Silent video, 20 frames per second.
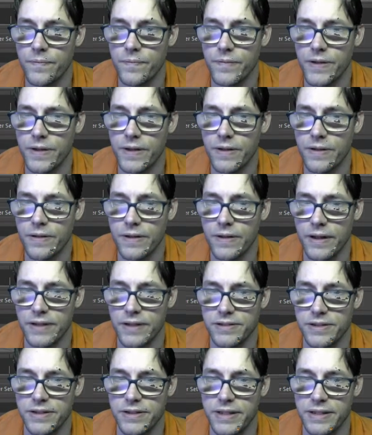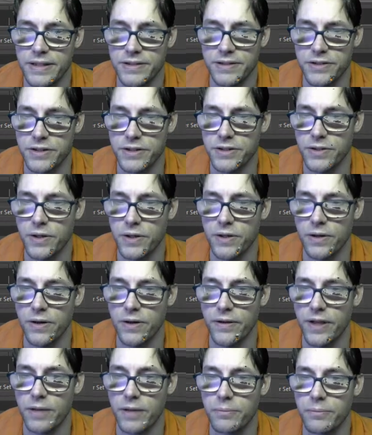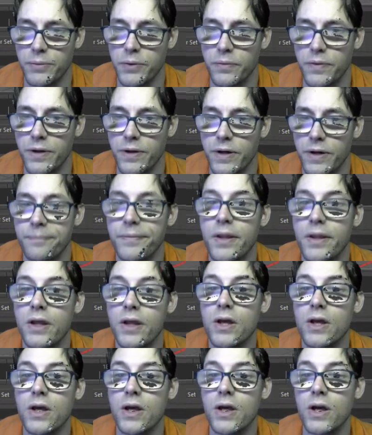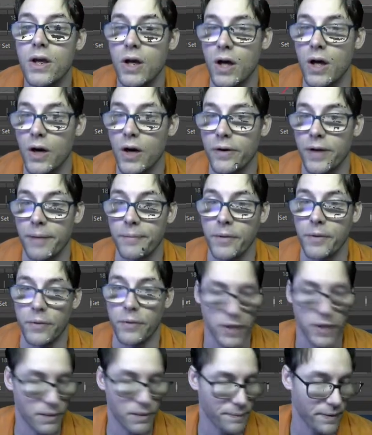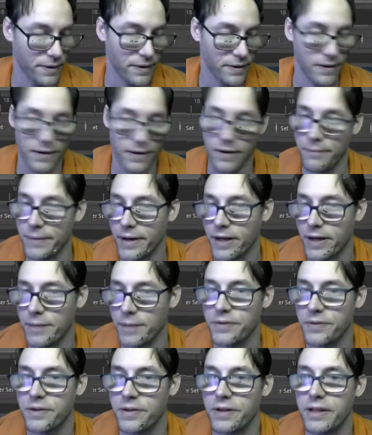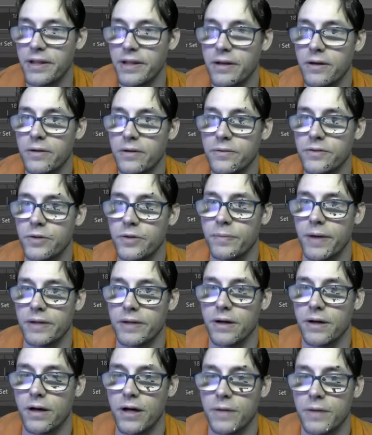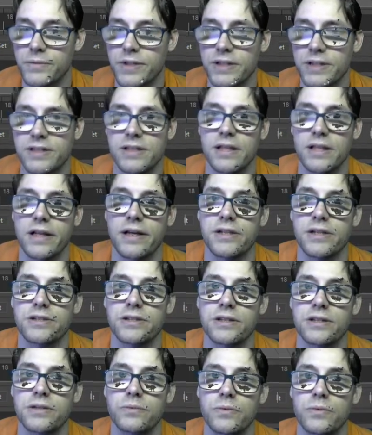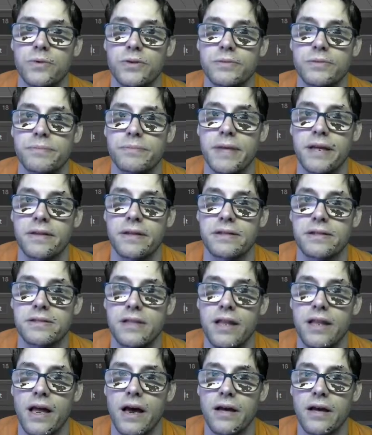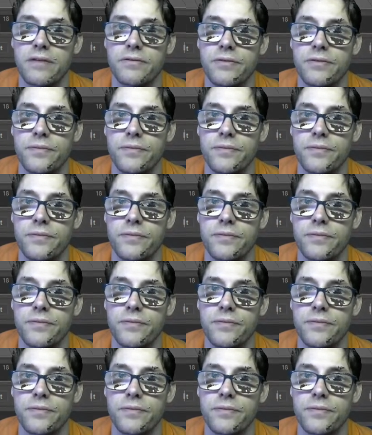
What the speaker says: I think it's a decent start on that boot there. Okay, I'm going to come back up to the knee here. Let's go back to object selection. We'll make this live.